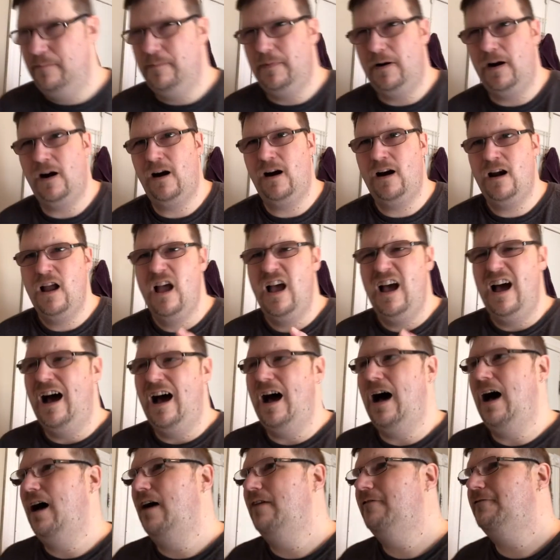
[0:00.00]
bar.
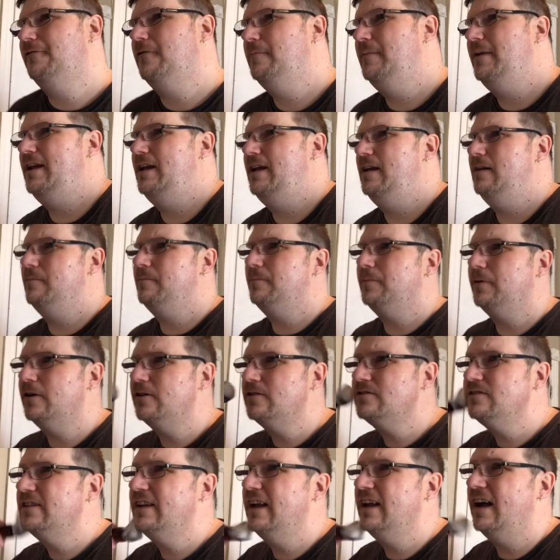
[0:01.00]
For me
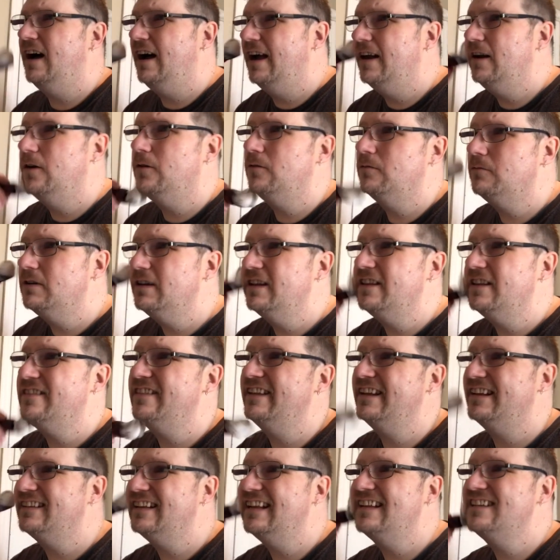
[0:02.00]
personally I don't really
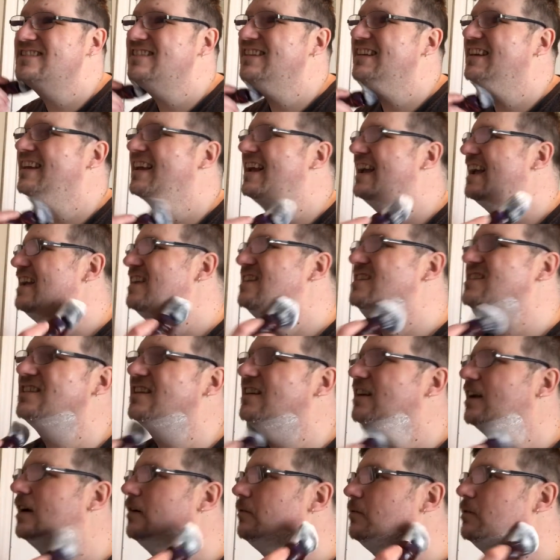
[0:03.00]
think that's the case
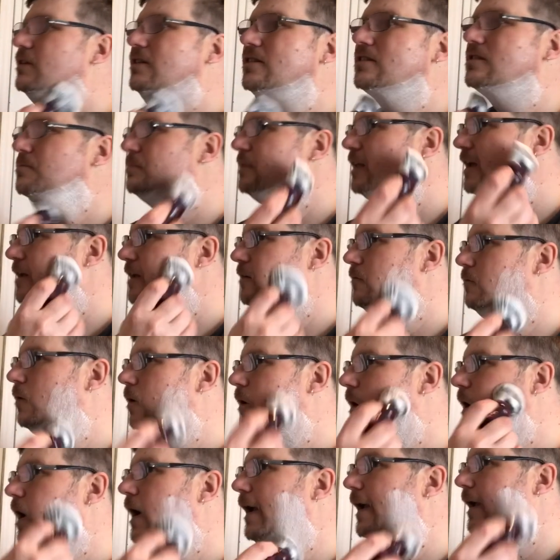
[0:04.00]
and I will explain
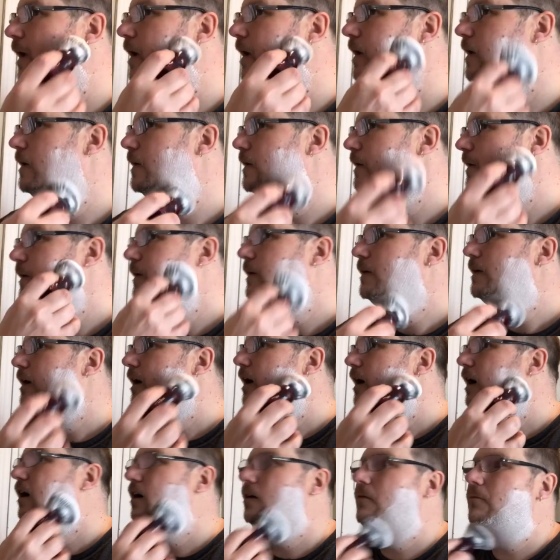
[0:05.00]
why.
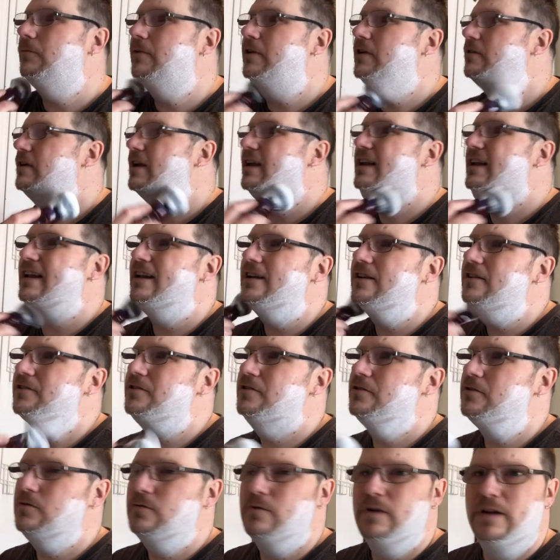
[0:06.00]
Um, when you get
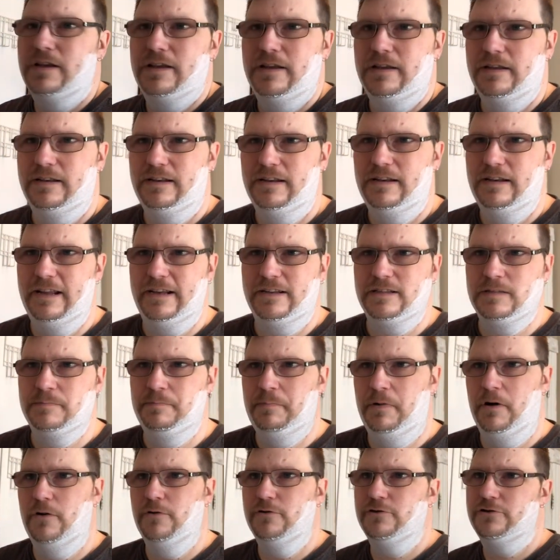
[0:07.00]
into
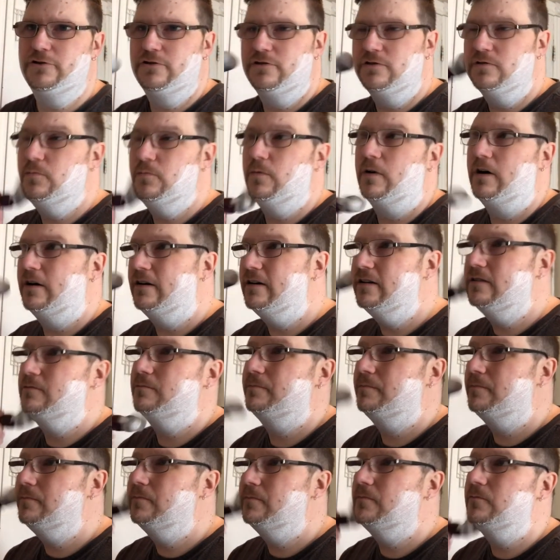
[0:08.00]
exposures where
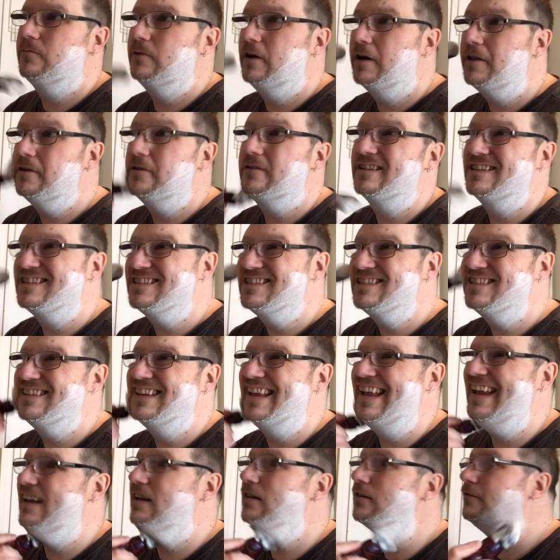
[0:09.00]
whether it's
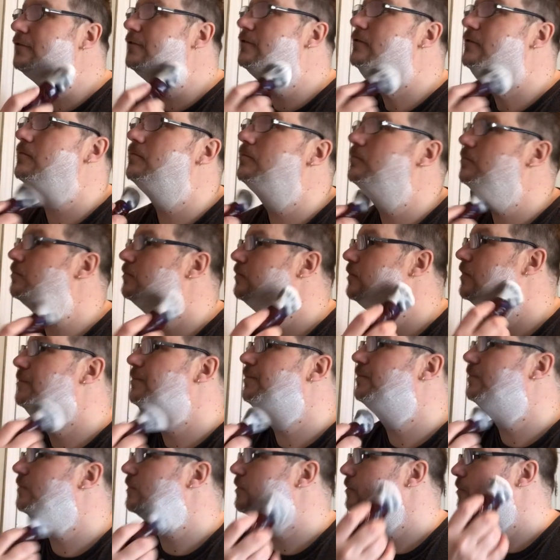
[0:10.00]
negative,
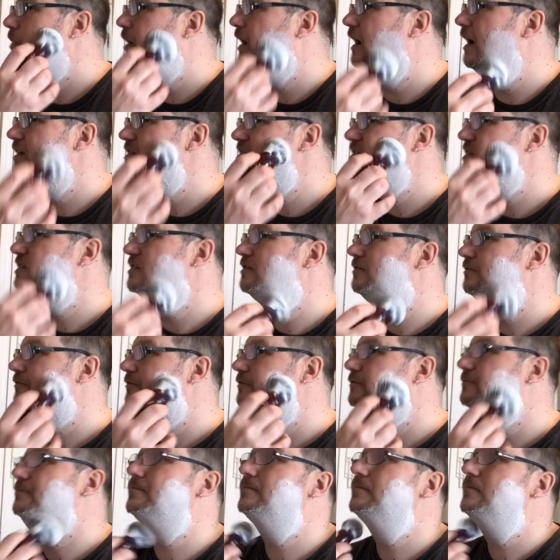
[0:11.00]
positive
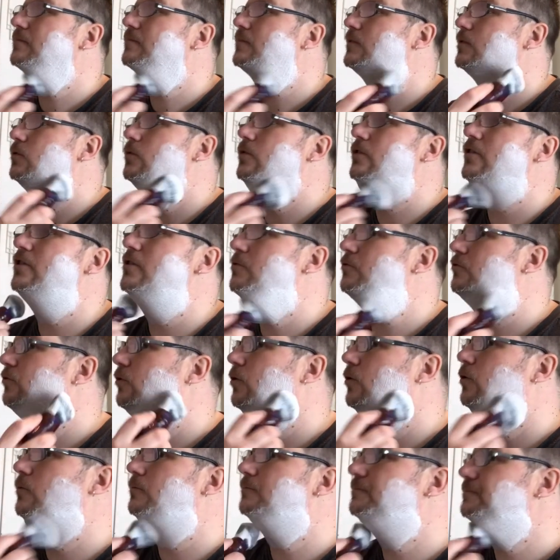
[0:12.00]
or
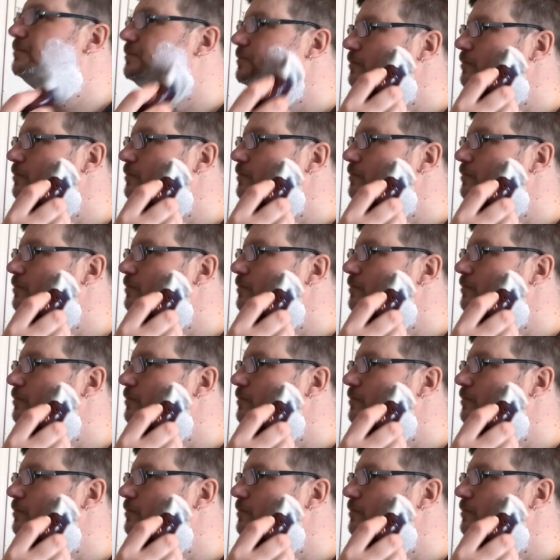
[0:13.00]
neutral